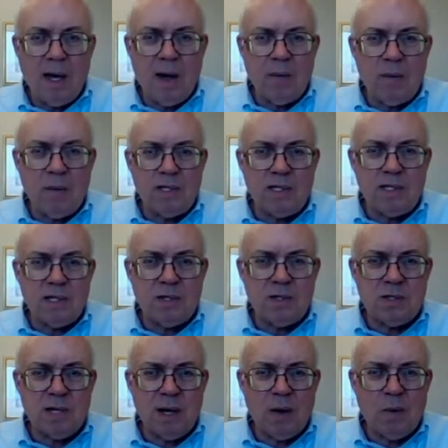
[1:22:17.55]
which
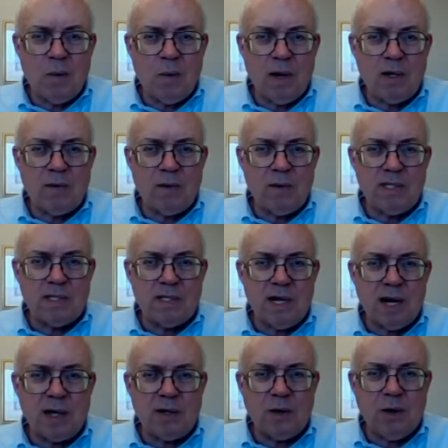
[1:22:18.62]
is one of the reasons, Dr.